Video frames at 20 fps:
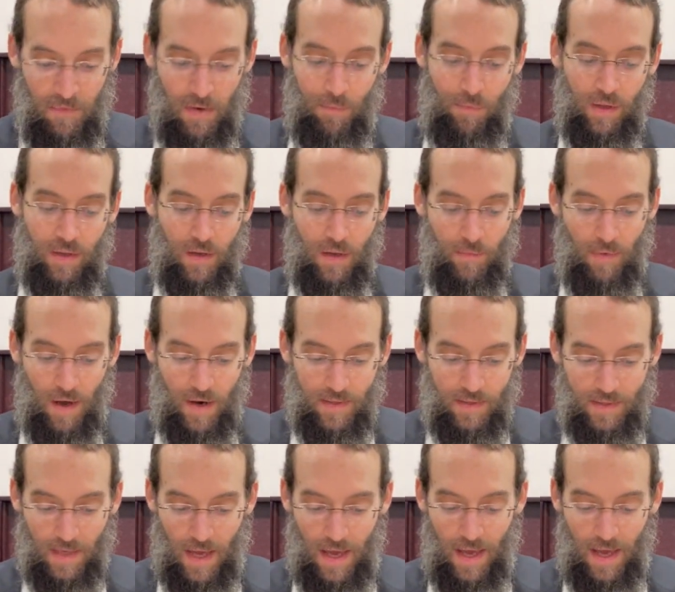But the Gemara
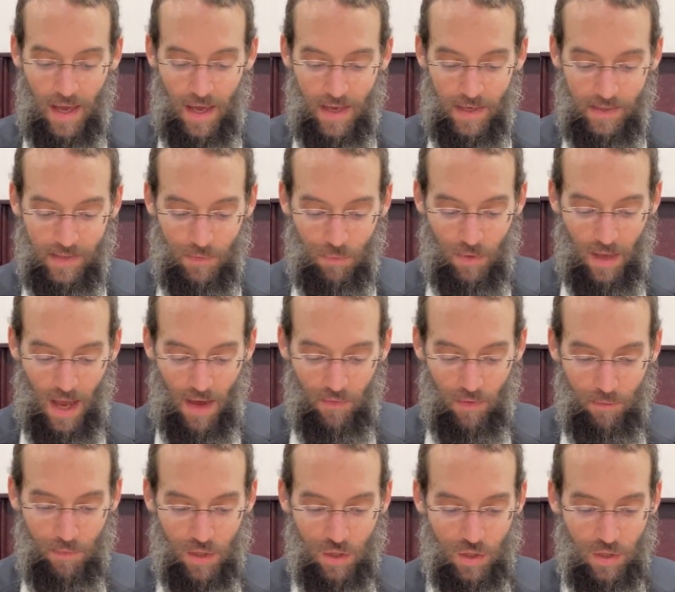says we have
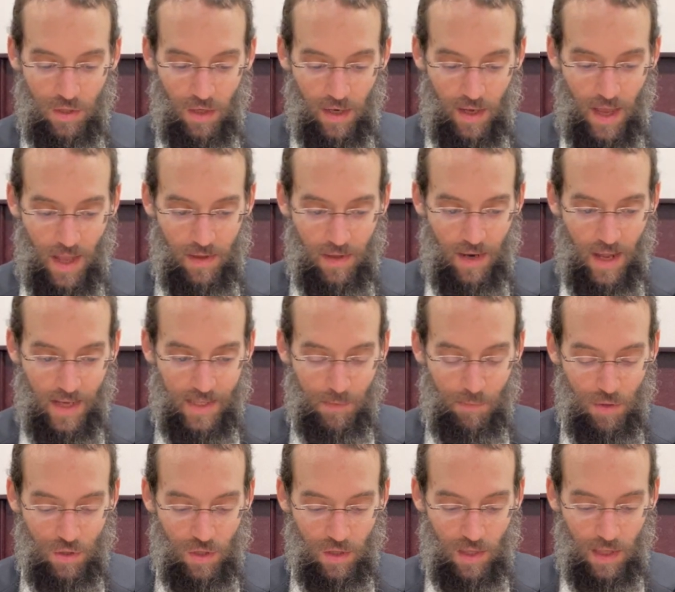a Mishnah. Again, the next
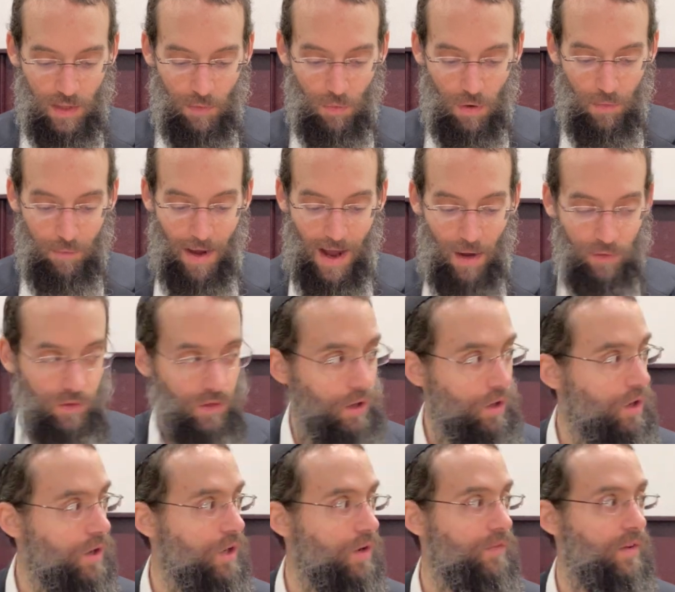Mishnah that we're about to
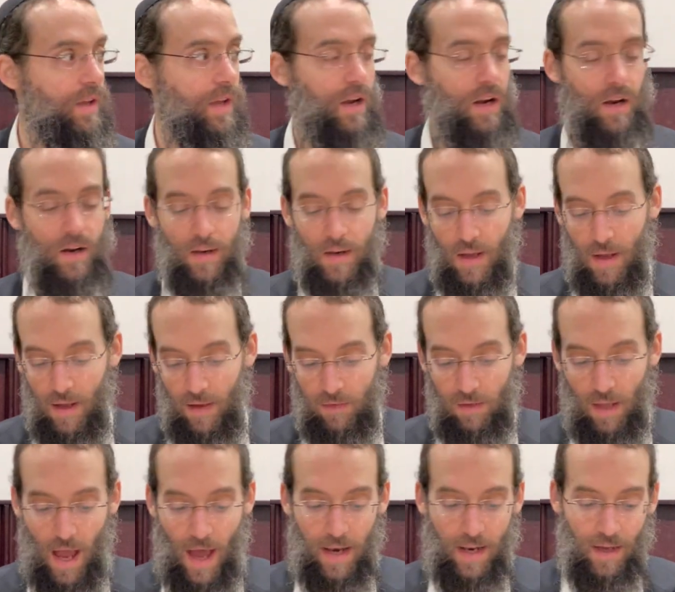learn over here,
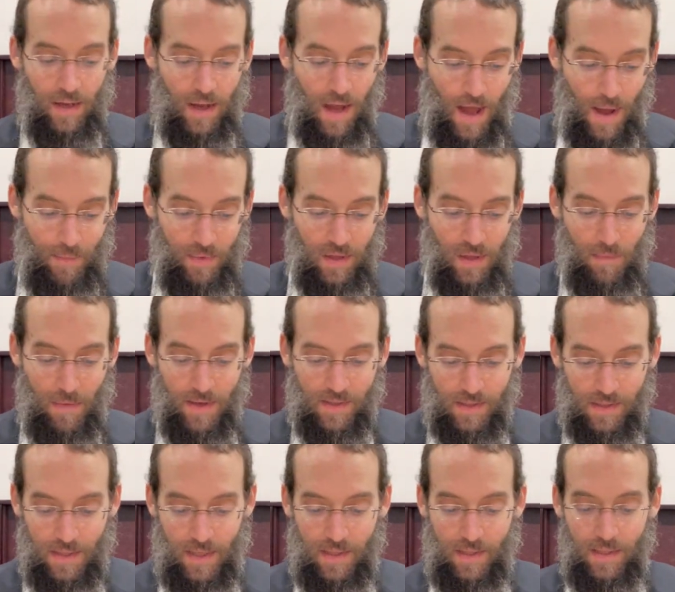Tanakame de
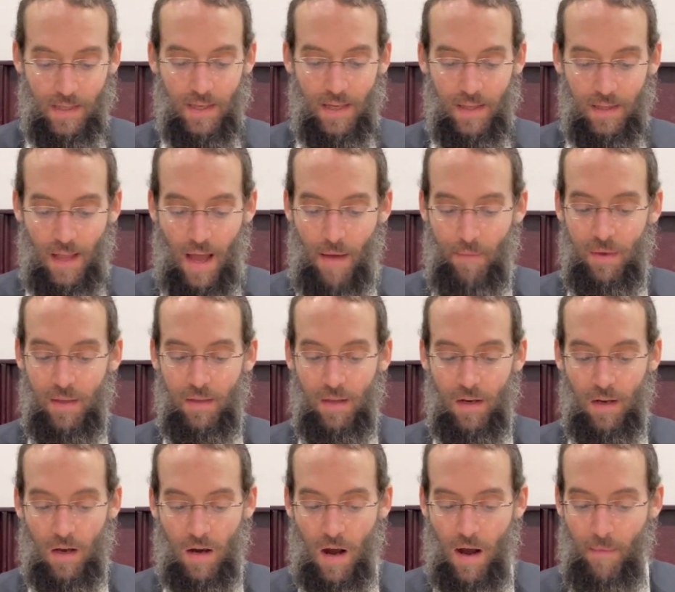Masnisin Nami
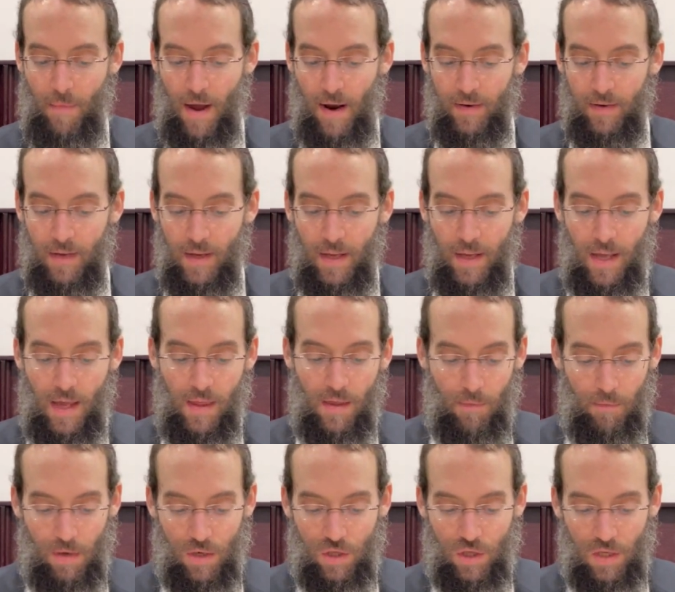Dinakamar. In the
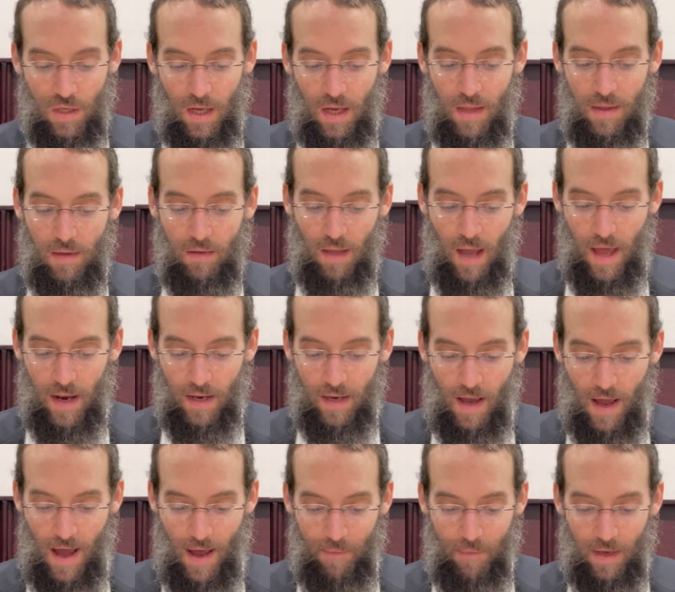Mishnah, the
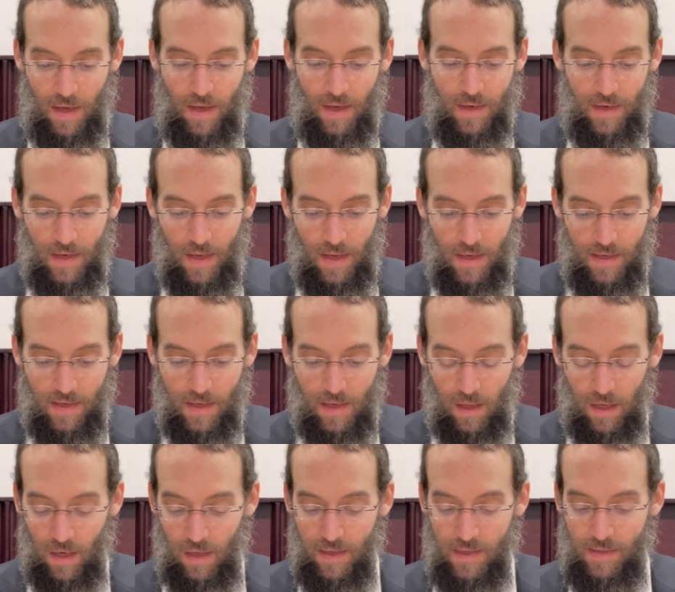Tanakame
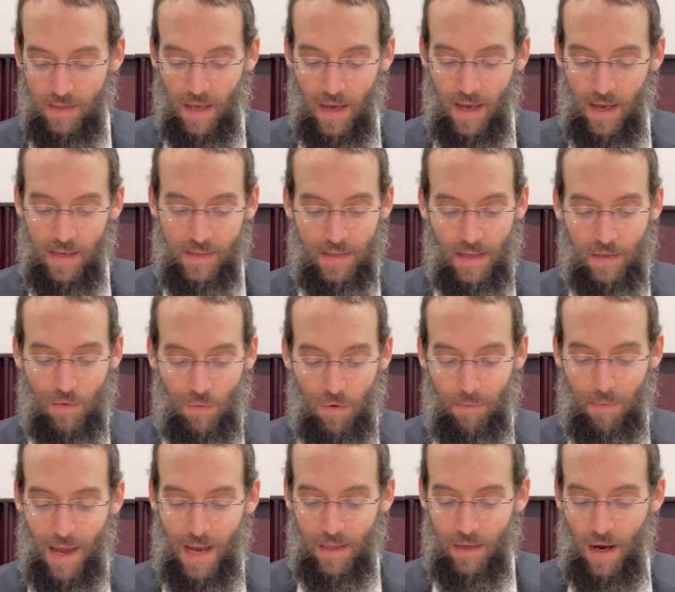clearly says that the
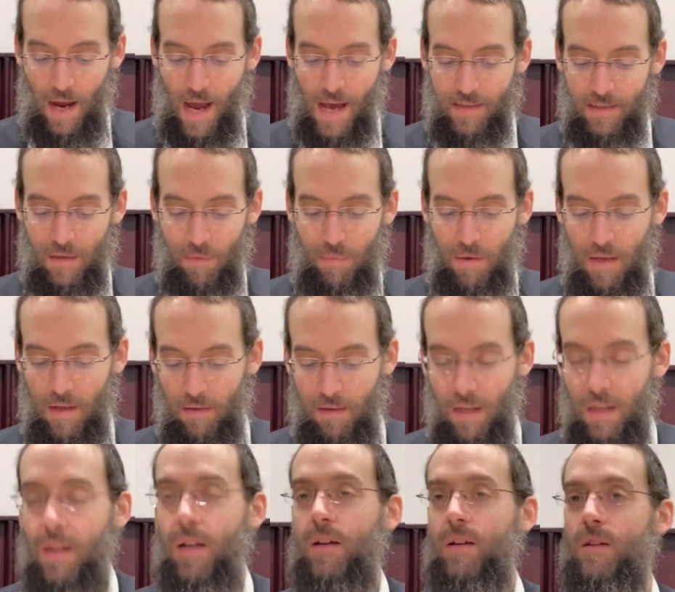remainder has to be a
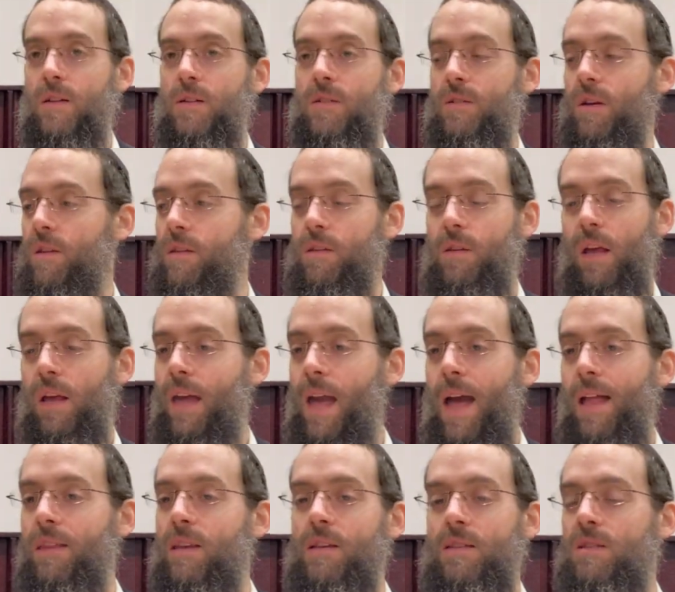dinner. So there
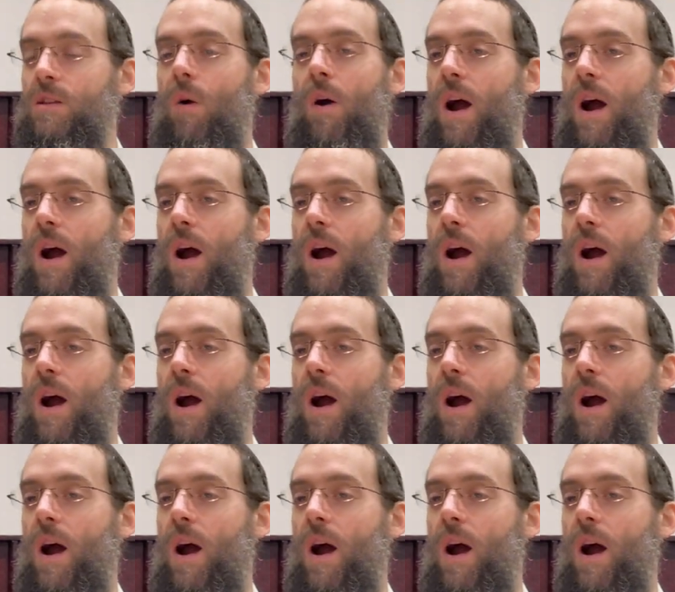there's no